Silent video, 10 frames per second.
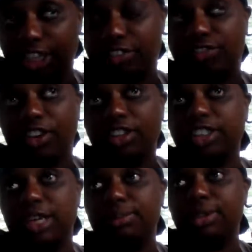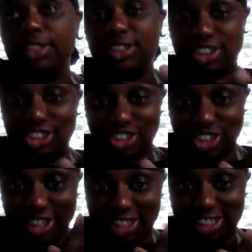The first couple of years, it just
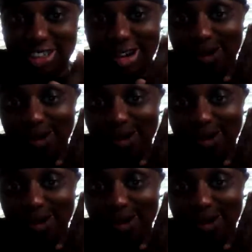started,